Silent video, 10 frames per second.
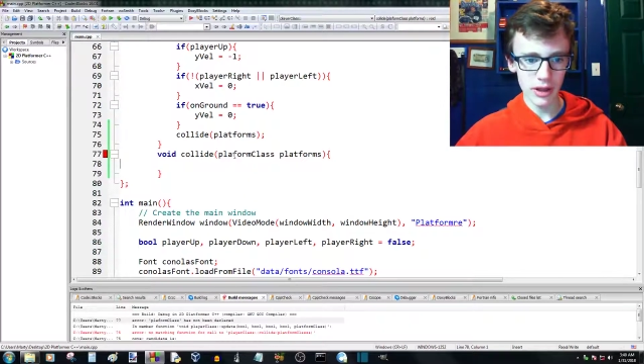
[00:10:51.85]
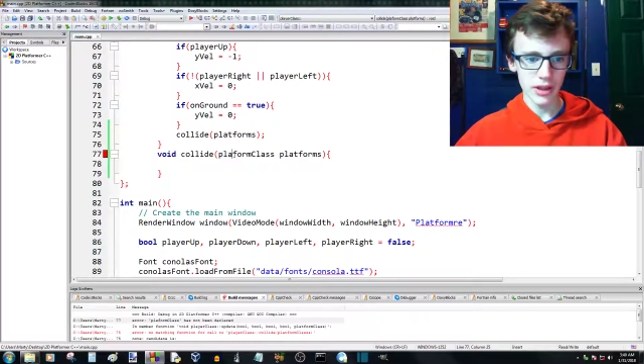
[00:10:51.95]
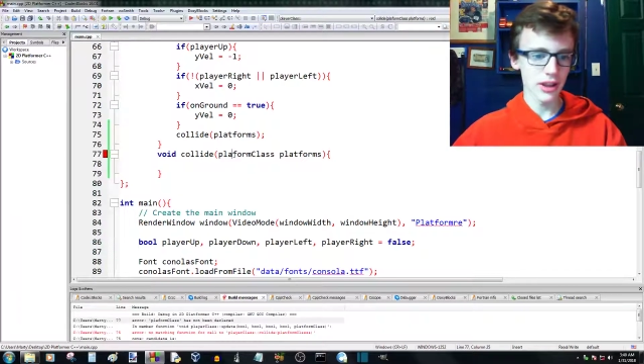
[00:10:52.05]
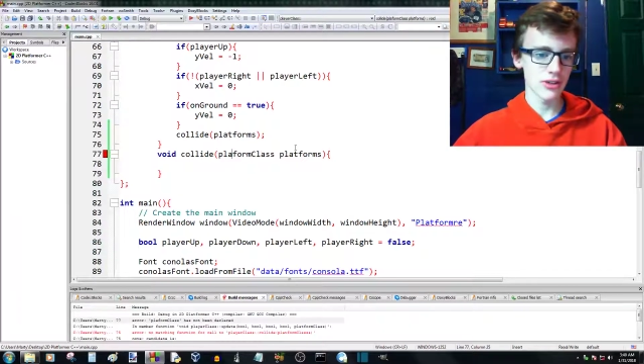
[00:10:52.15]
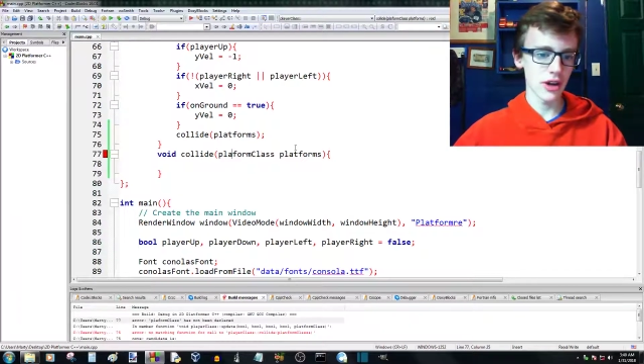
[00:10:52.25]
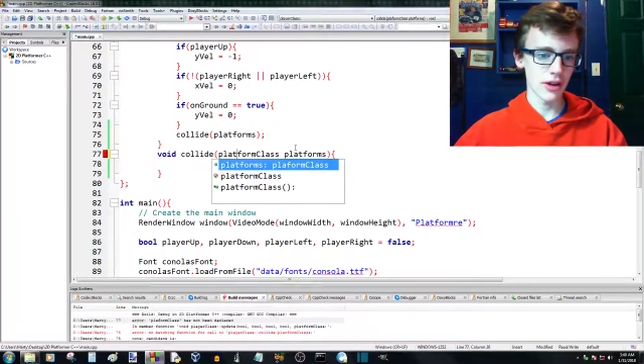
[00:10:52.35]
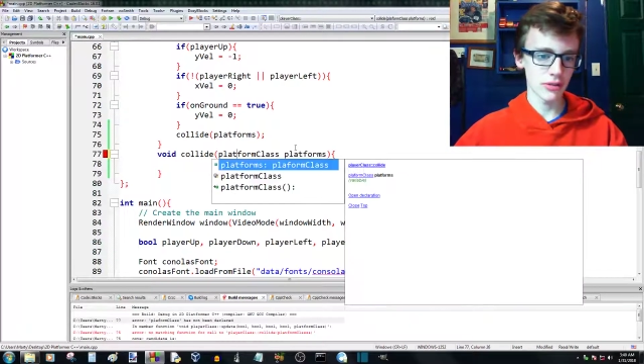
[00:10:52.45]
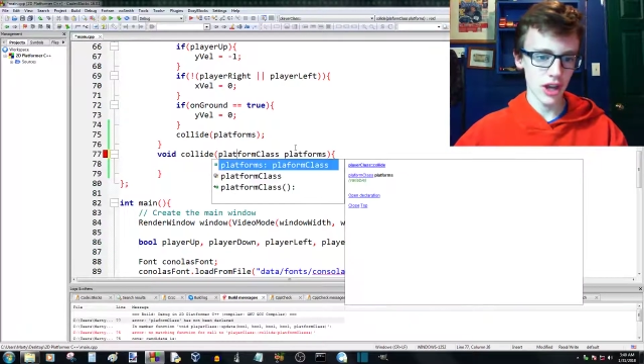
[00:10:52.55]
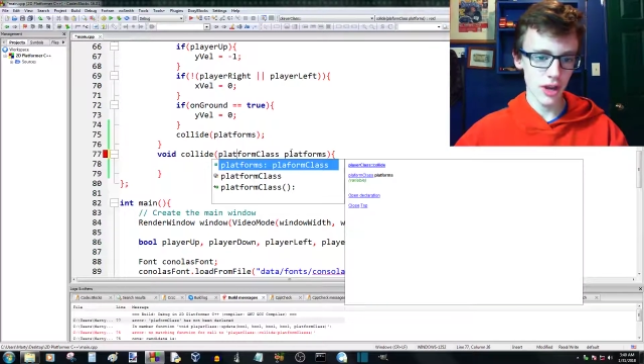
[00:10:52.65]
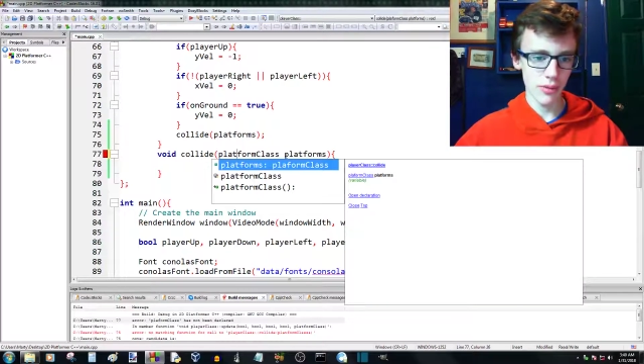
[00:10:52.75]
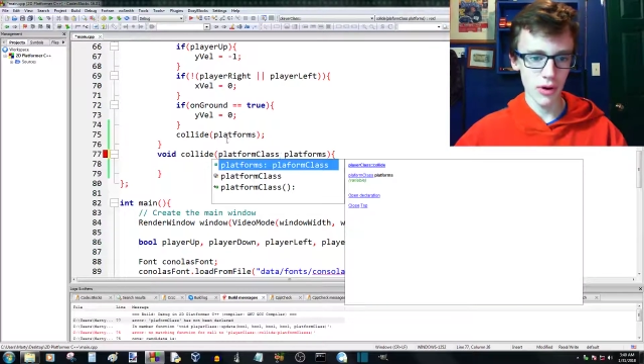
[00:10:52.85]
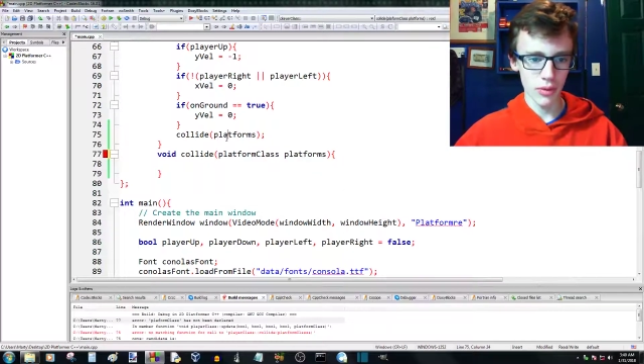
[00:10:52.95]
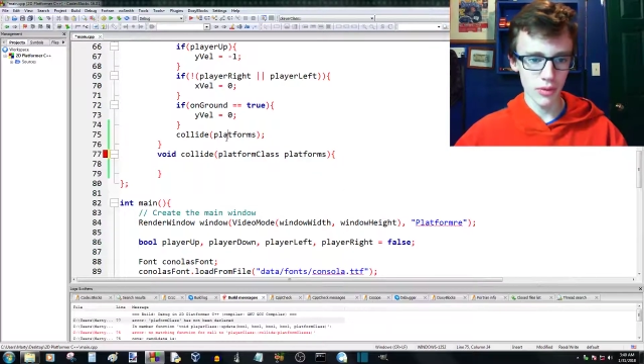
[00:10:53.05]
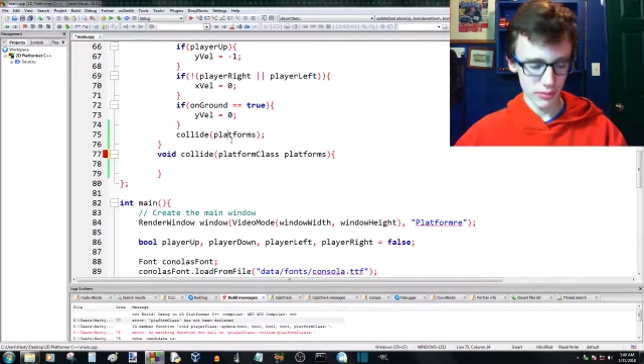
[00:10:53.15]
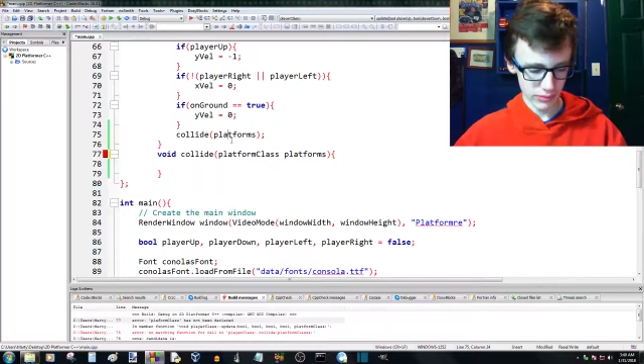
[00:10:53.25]
That's right, Typo
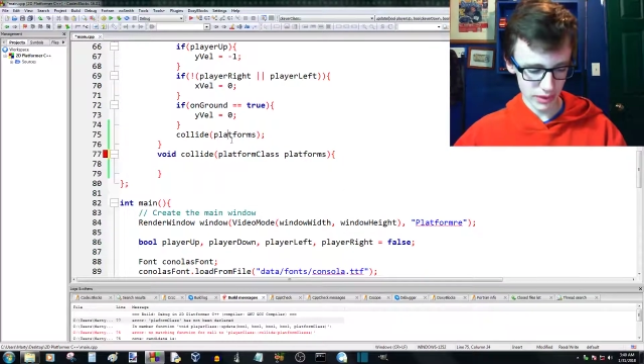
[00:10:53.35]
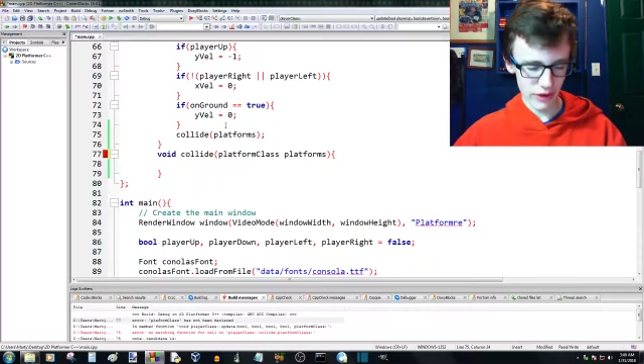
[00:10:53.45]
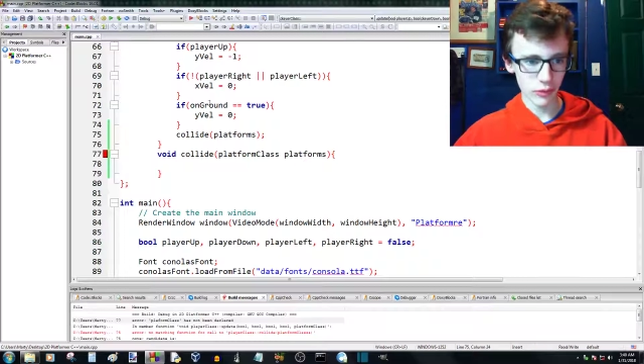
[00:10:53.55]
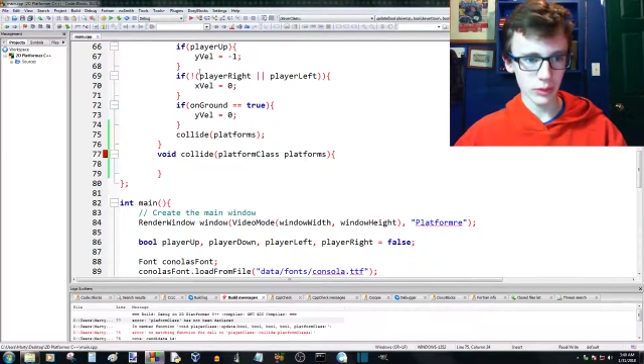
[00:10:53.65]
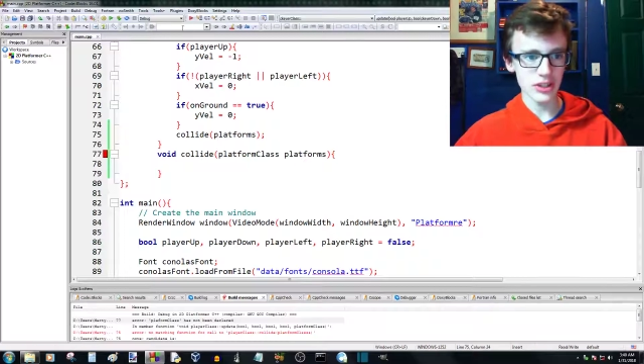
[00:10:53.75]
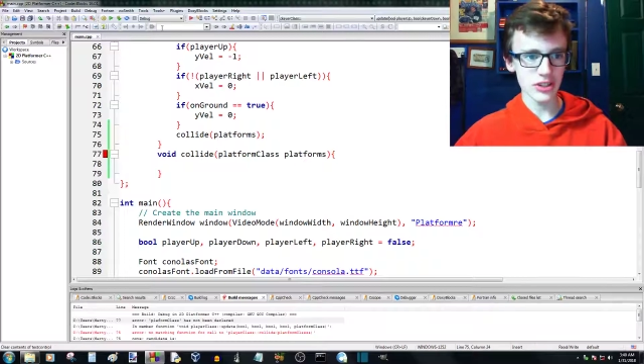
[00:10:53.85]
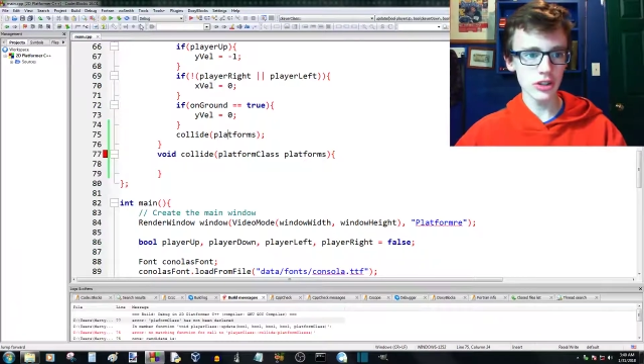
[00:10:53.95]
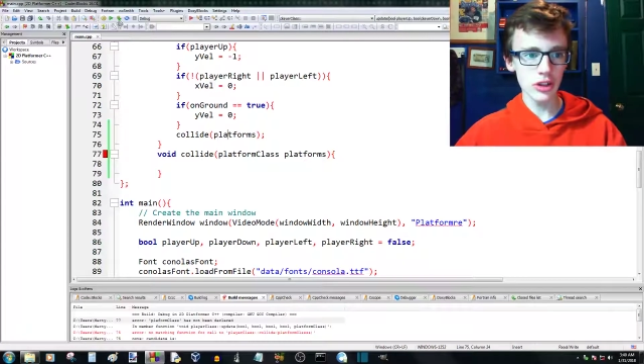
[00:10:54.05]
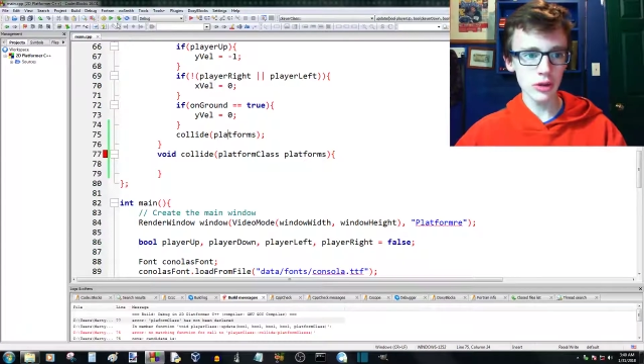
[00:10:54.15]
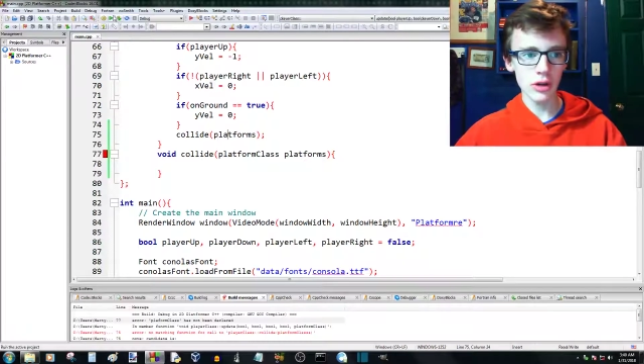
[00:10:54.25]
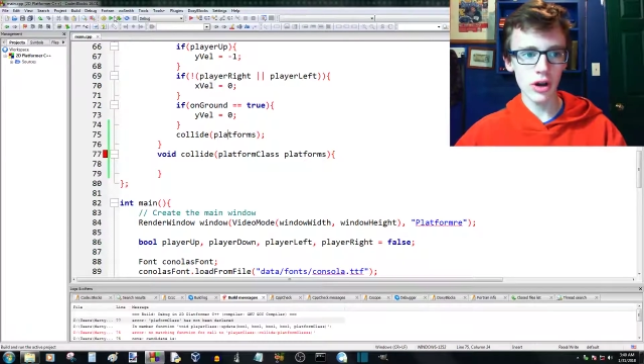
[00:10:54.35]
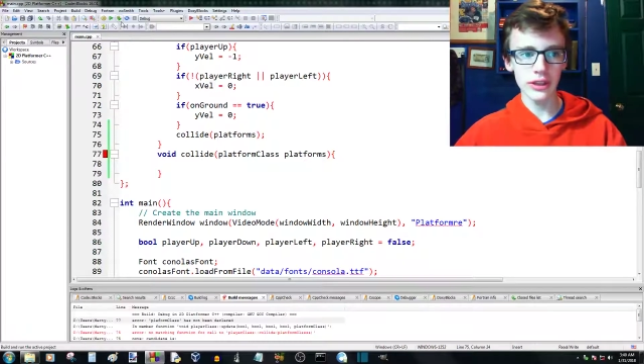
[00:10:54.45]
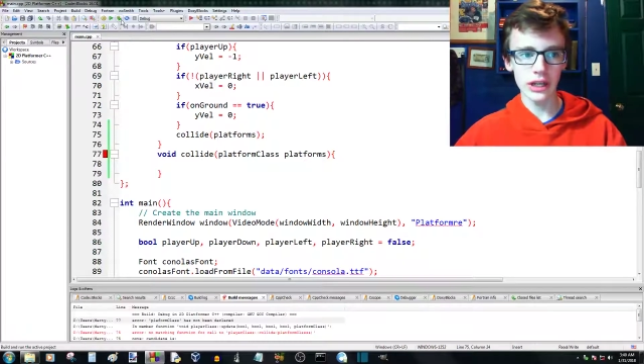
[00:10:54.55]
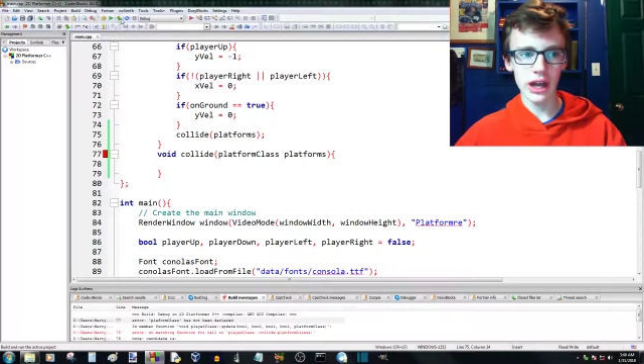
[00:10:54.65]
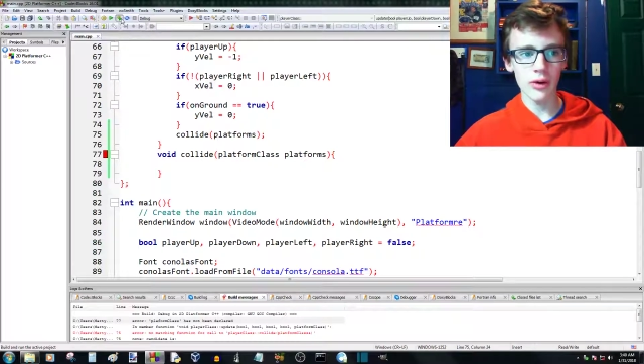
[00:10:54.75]
platform class. Good thing we caught
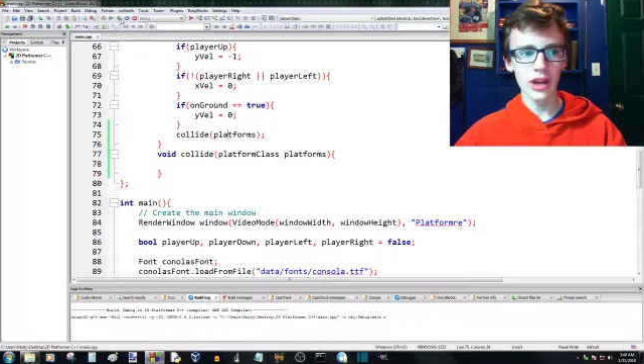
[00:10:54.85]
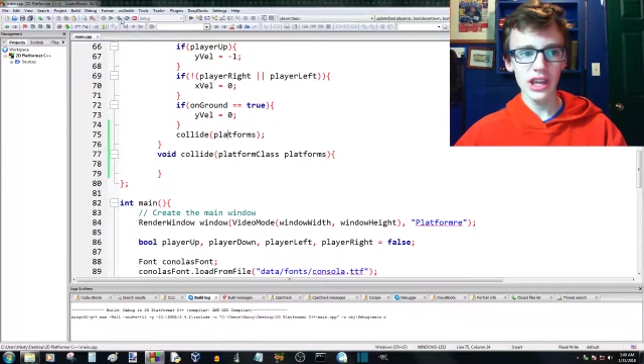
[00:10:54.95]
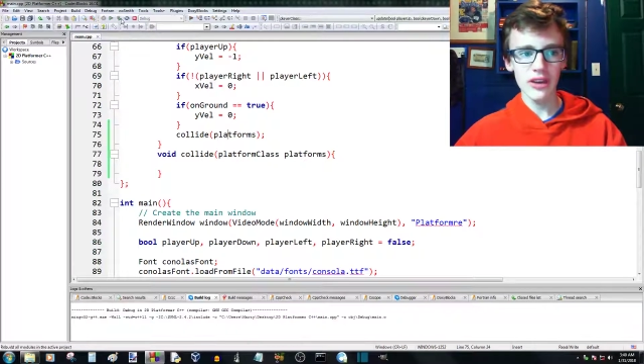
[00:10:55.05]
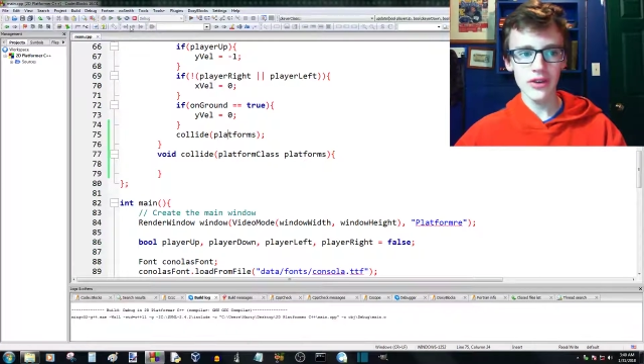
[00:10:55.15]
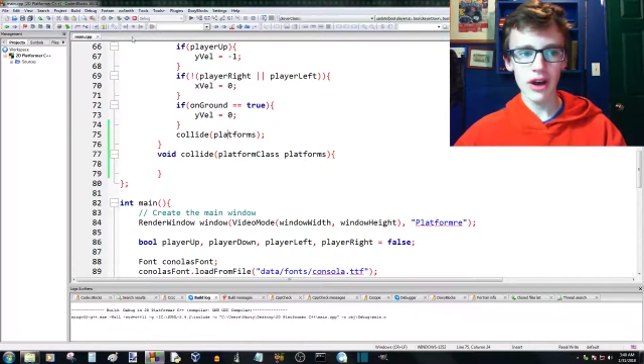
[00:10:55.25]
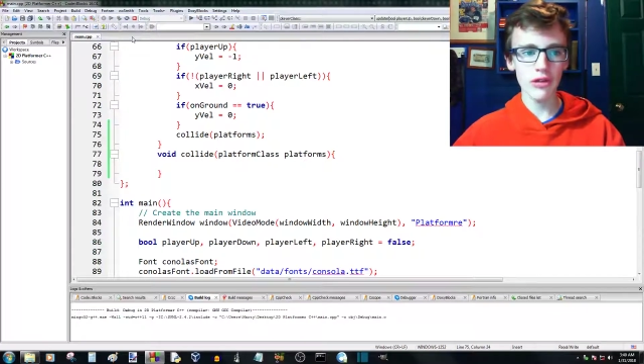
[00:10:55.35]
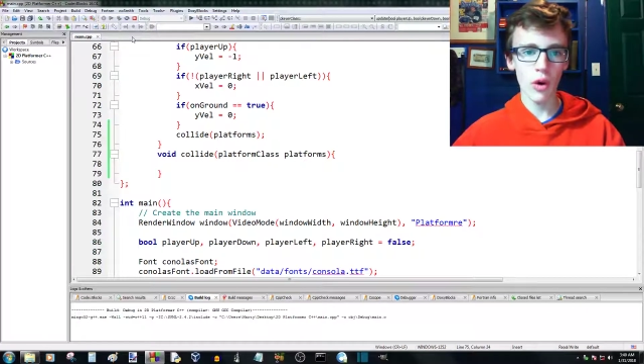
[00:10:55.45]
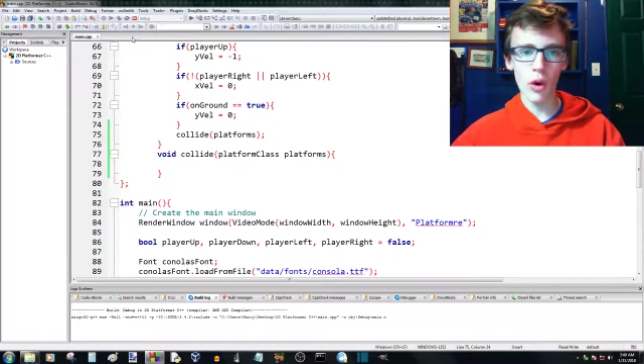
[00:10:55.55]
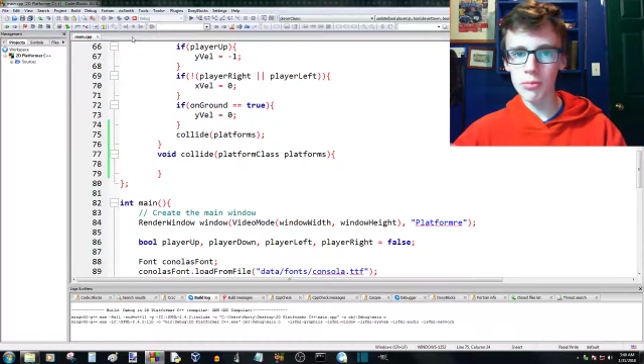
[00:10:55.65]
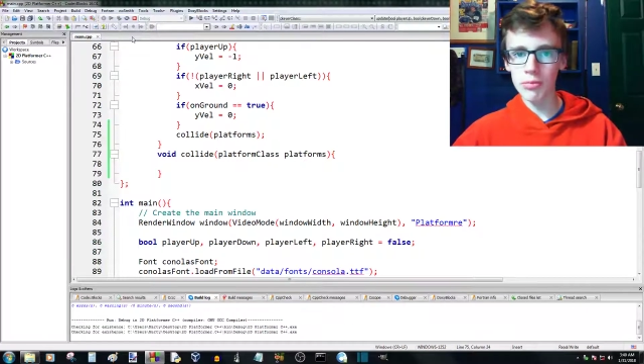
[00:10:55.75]
that now. If you have a whole